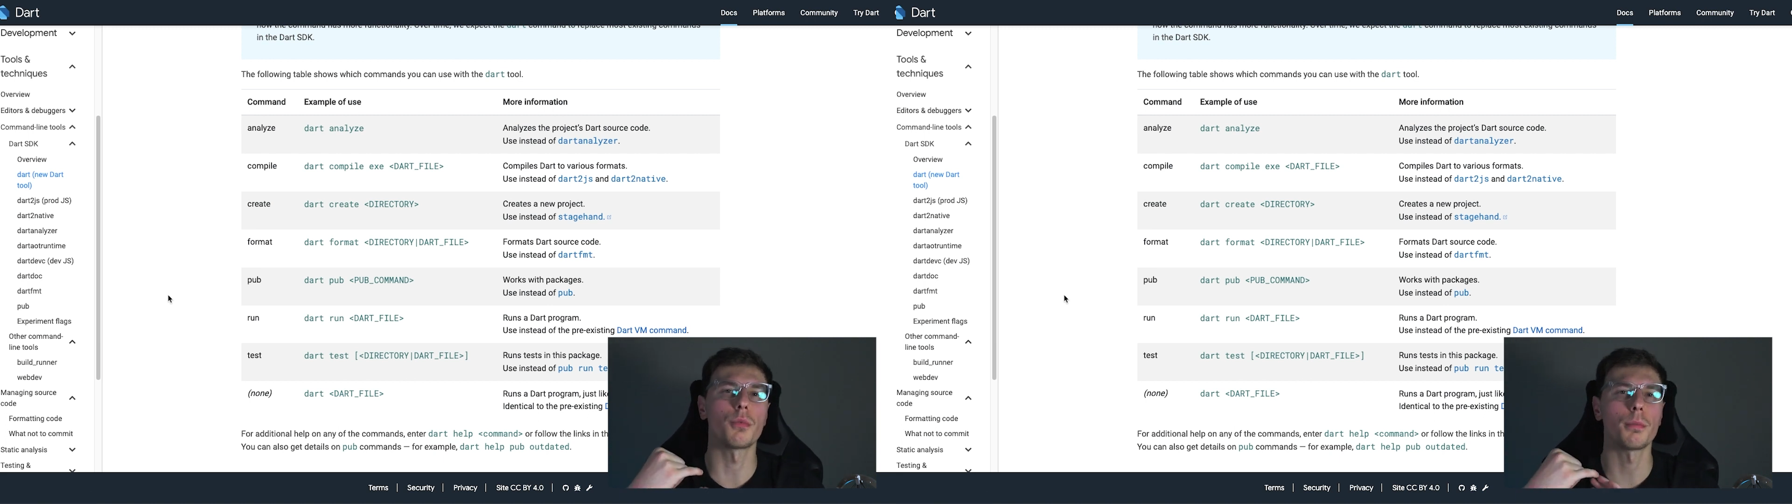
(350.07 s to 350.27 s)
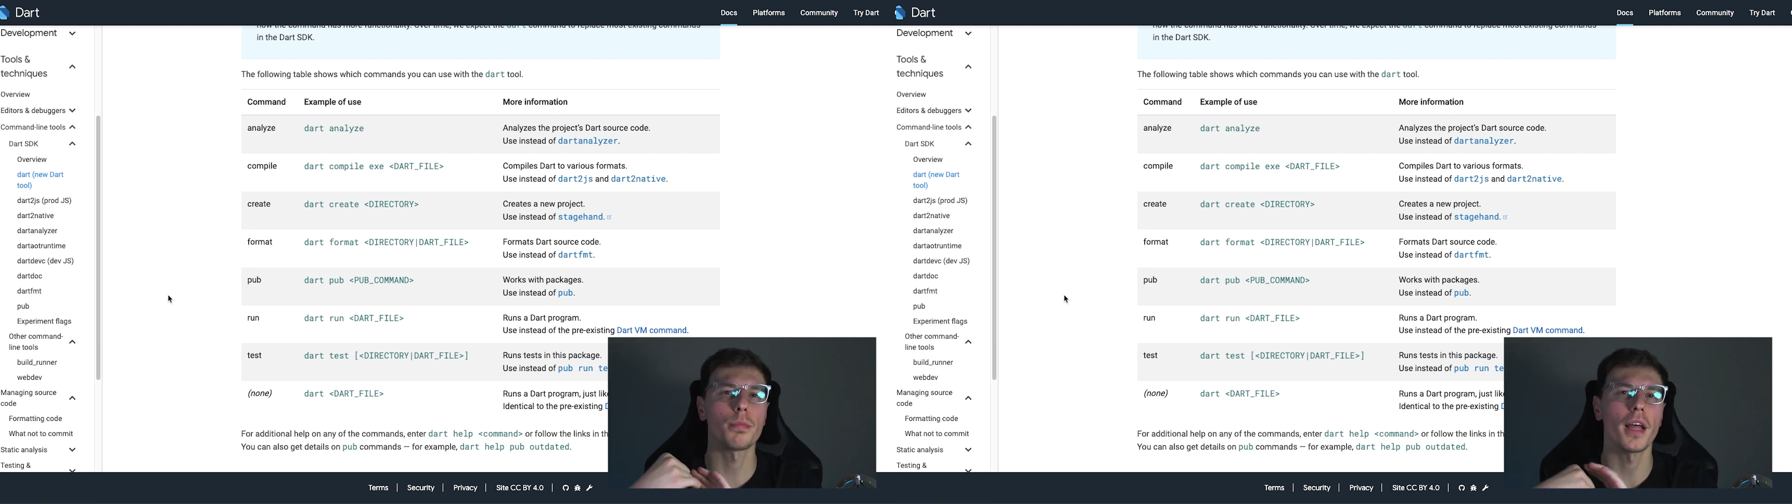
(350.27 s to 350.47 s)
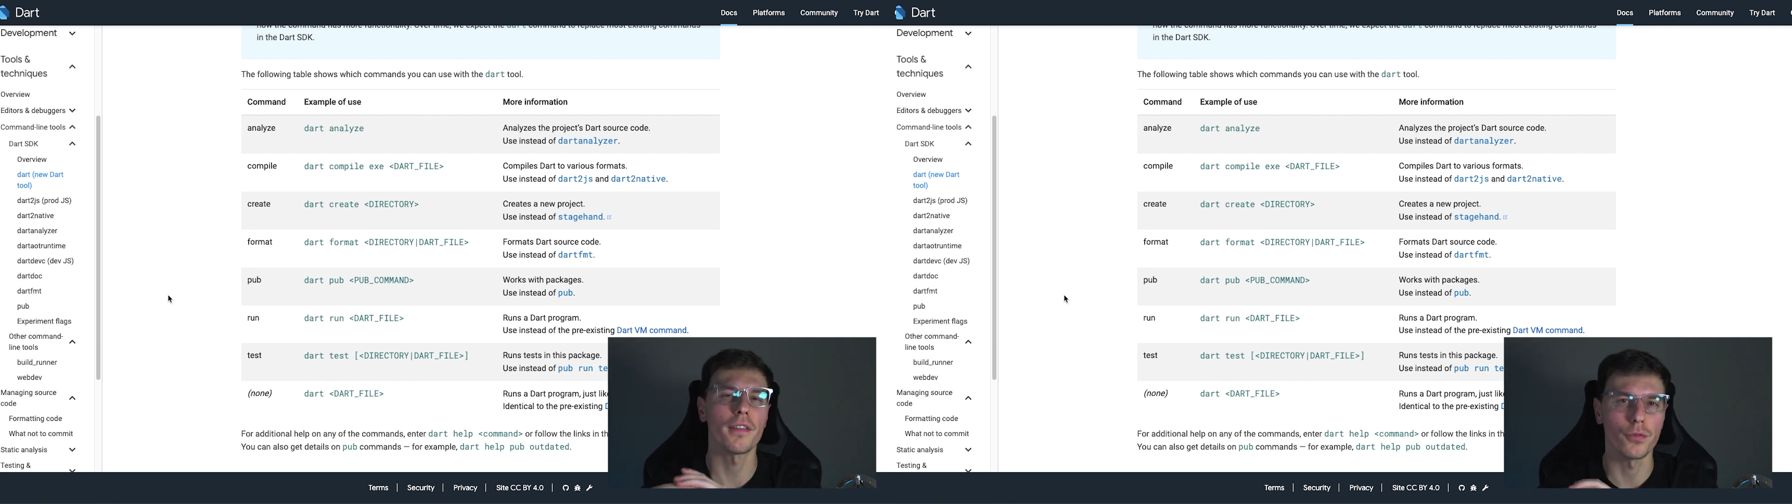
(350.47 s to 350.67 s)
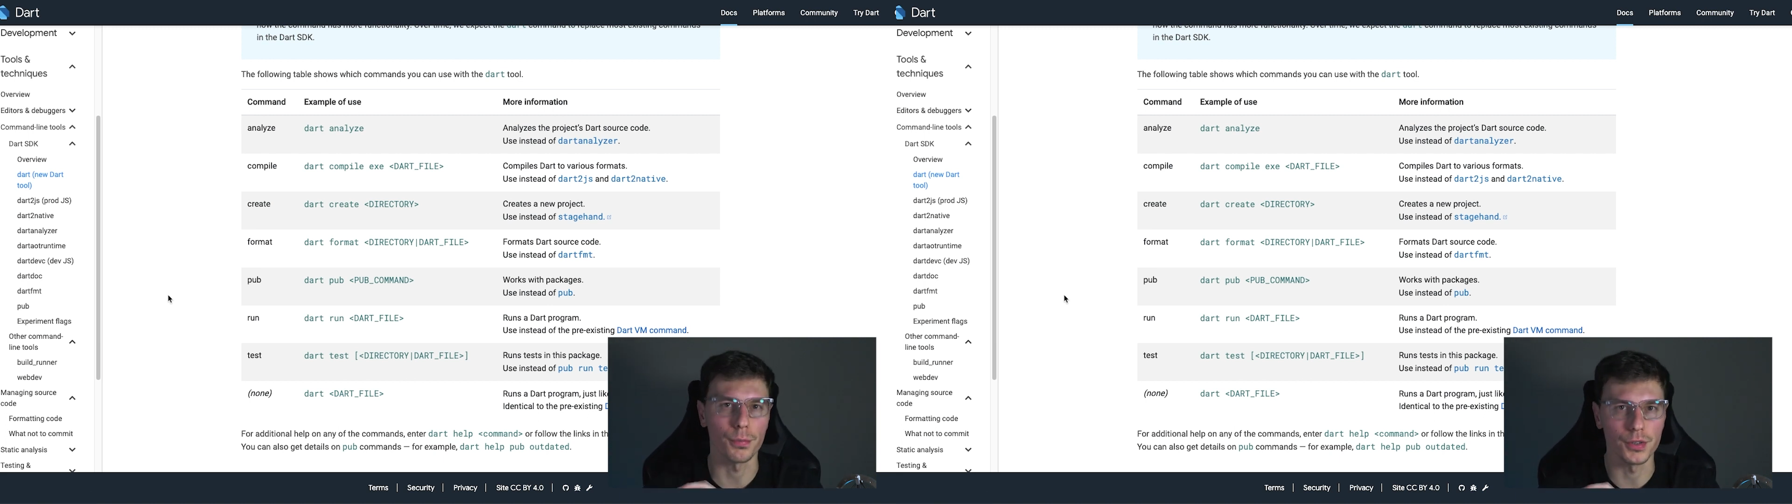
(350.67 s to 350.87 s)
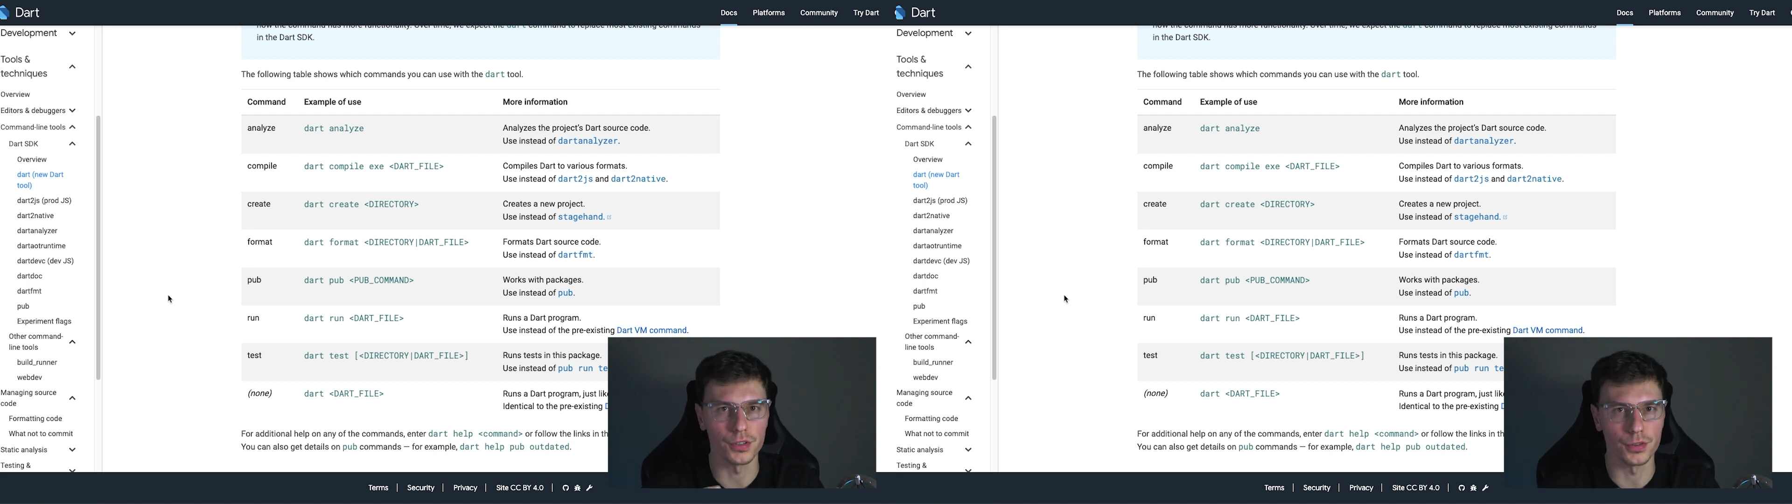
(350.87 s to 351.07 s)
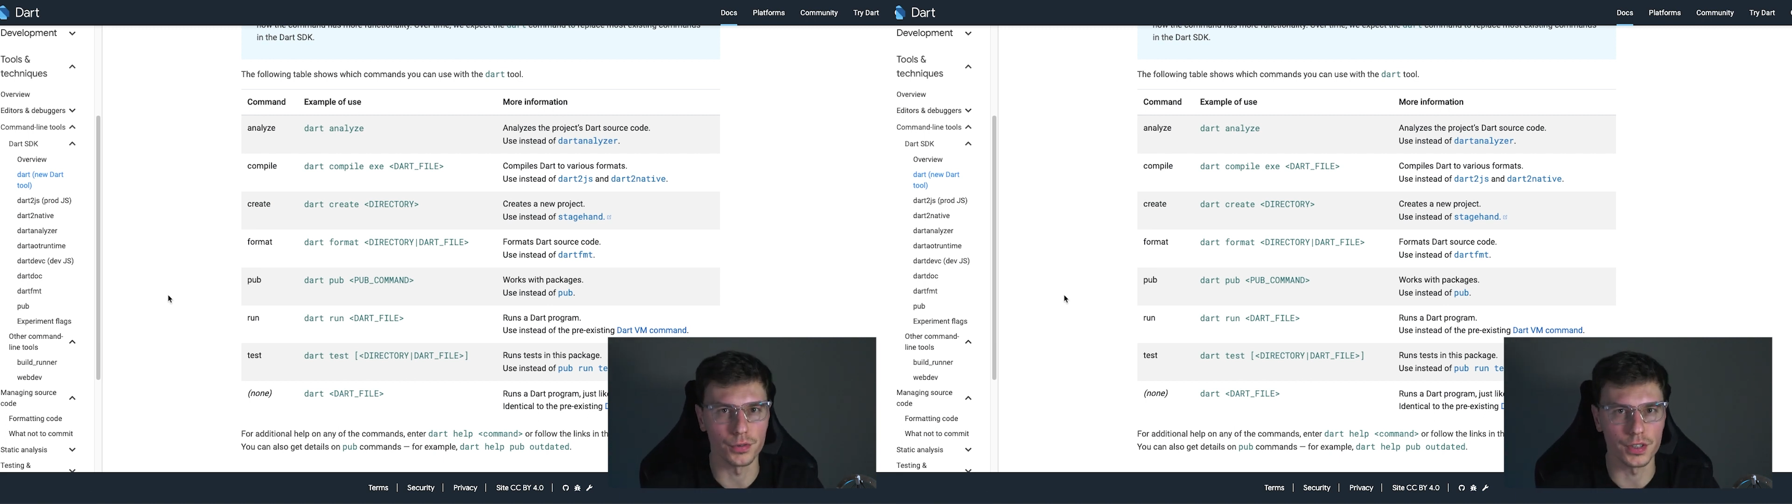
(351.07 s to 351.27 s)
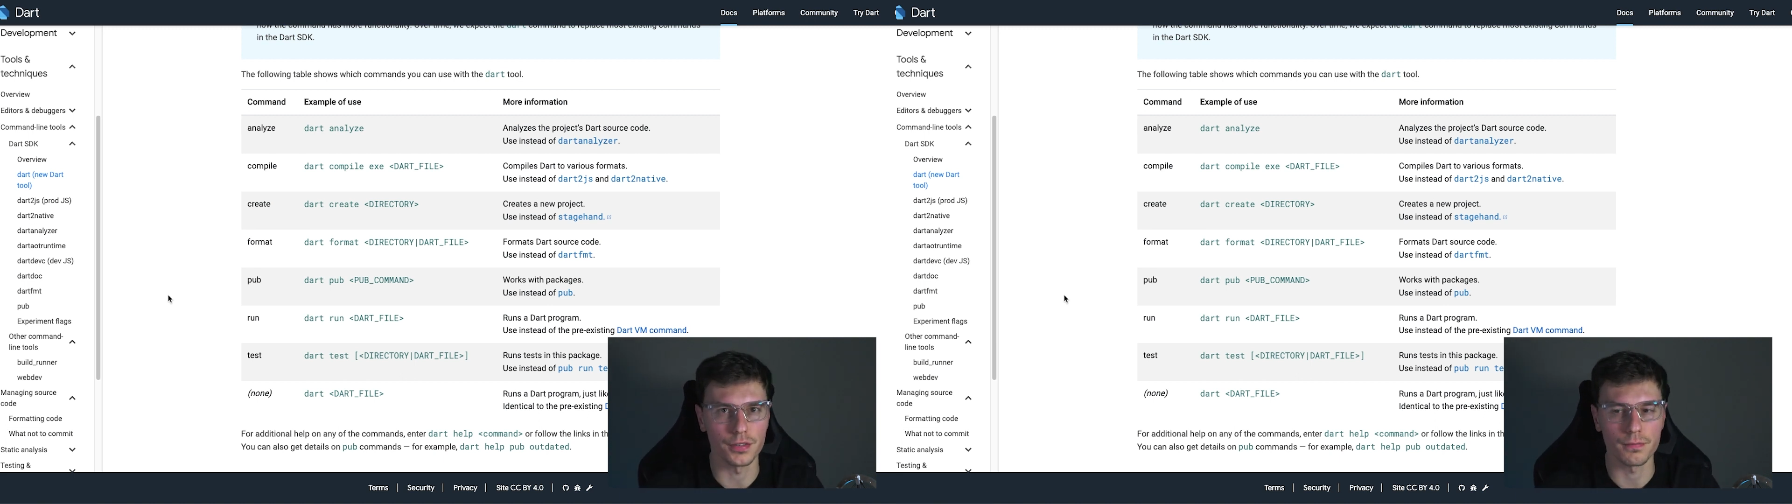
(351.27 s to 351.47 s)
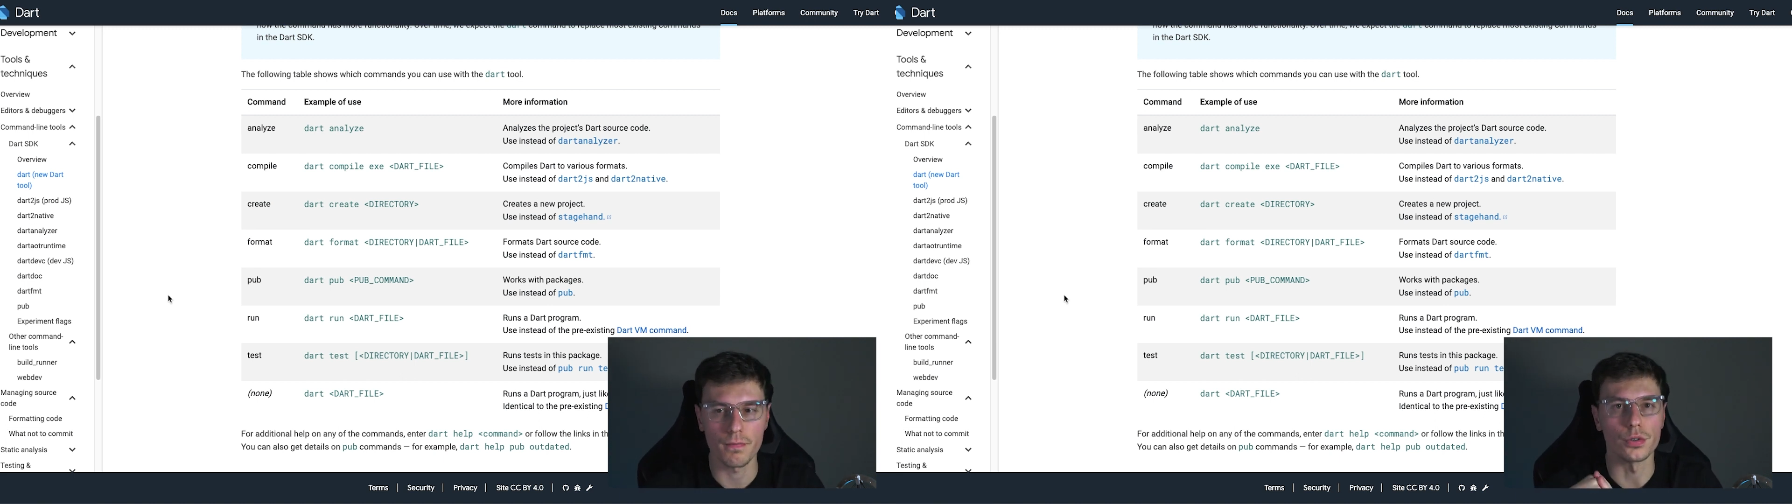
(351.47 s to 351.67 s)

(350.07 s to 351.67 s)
what platform you're using.